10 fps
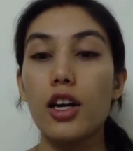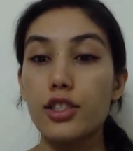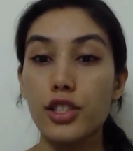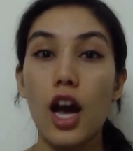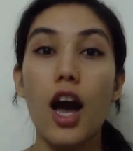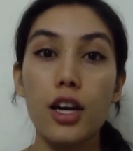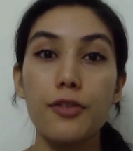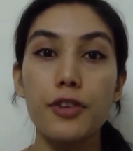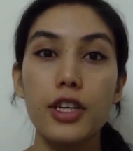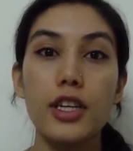talk
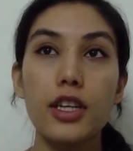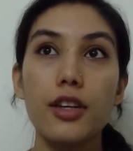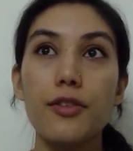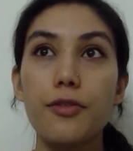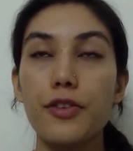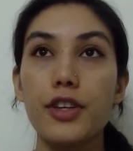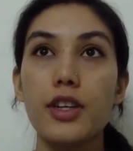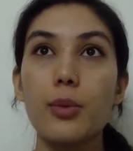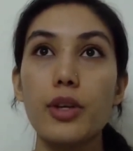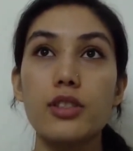
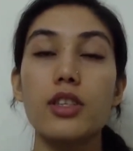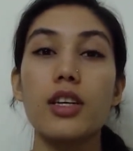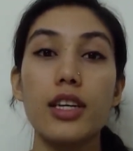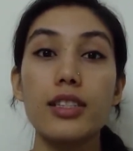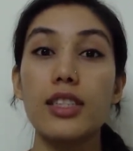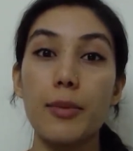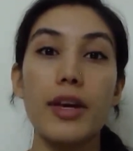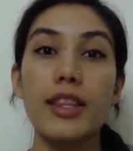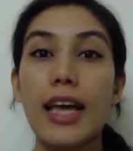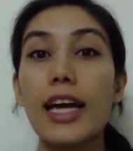was to
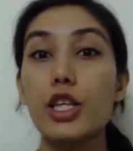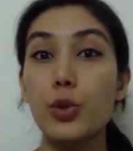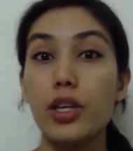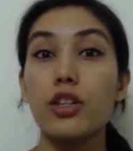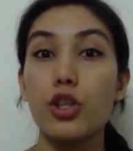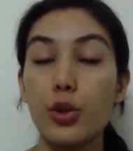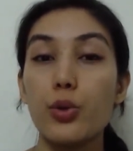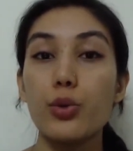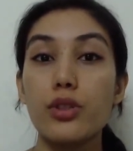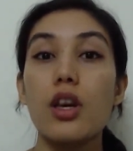exhibit that you can
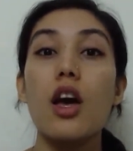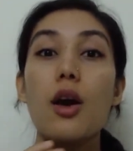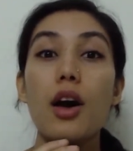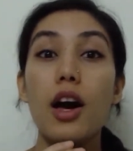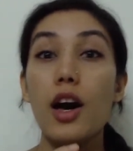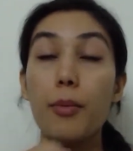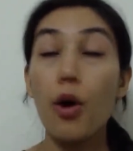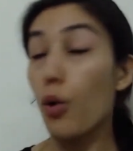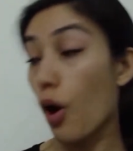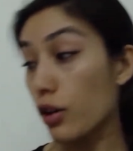use.
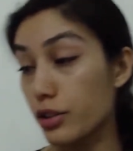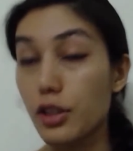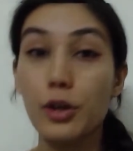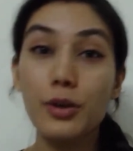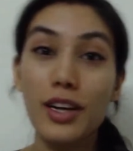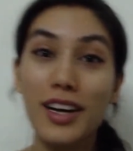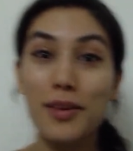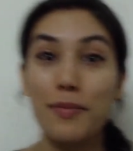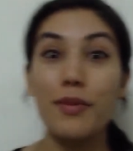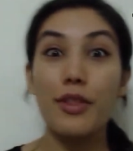
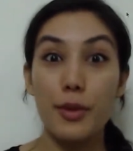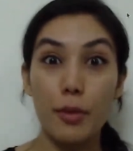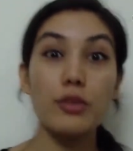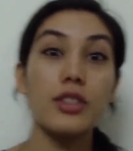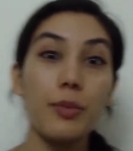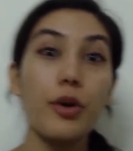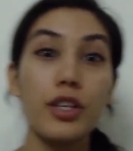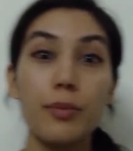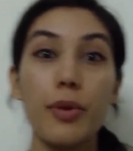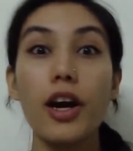The most
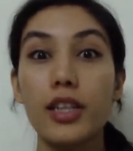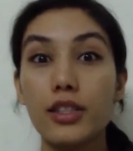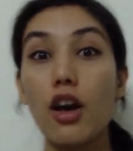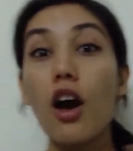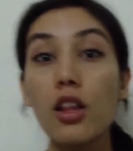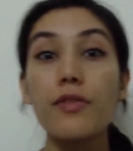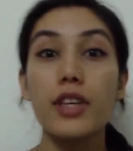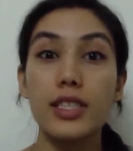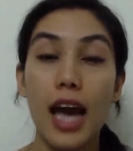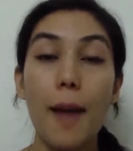important part is all of
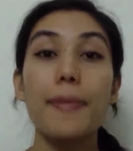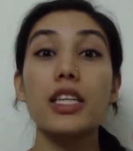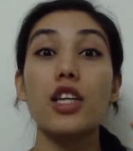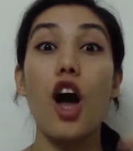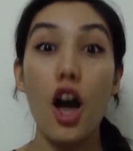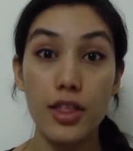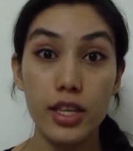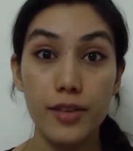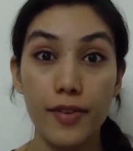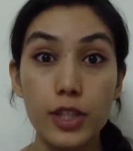this happened on the
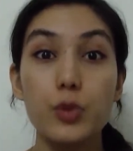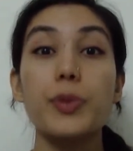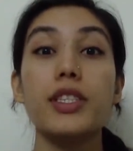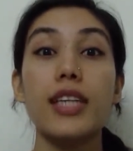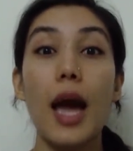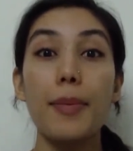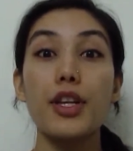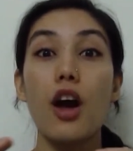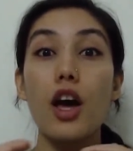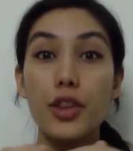device, which means it
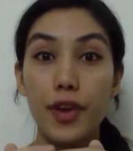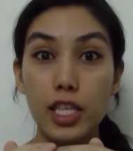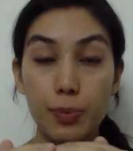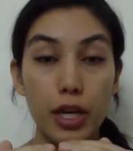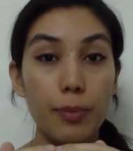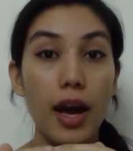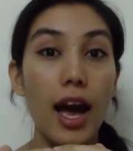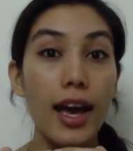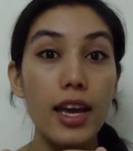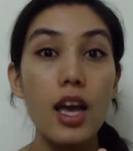happened on the Raspberry
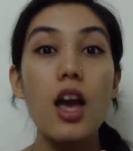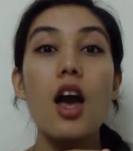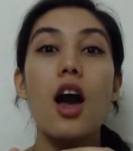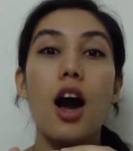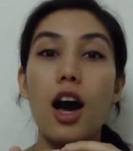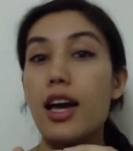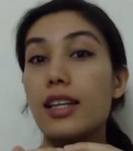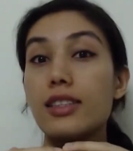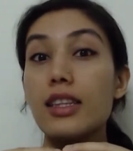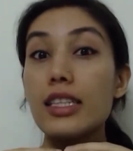Pi.
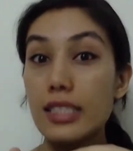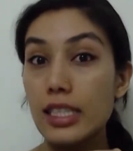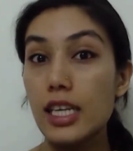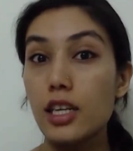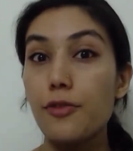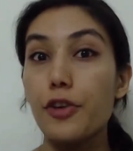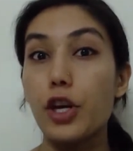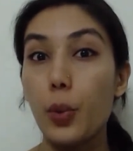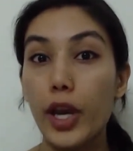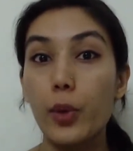It's listening for
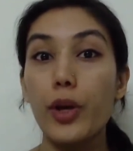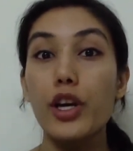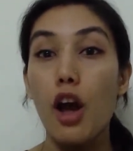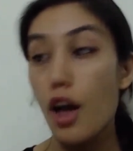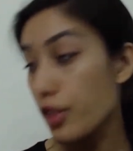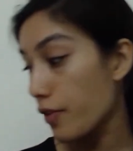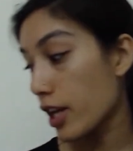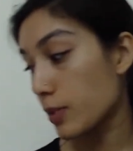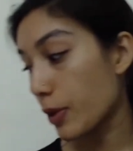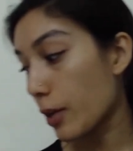your wake word on the
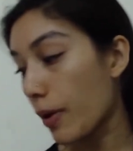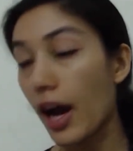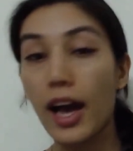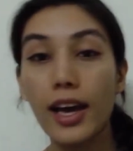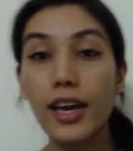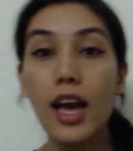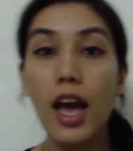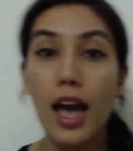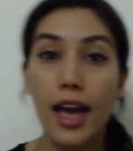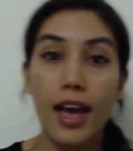Raspberry Pi,
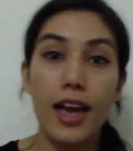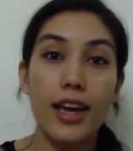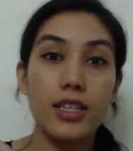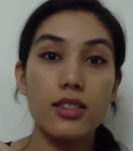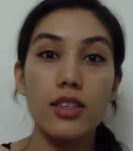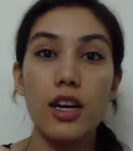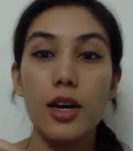and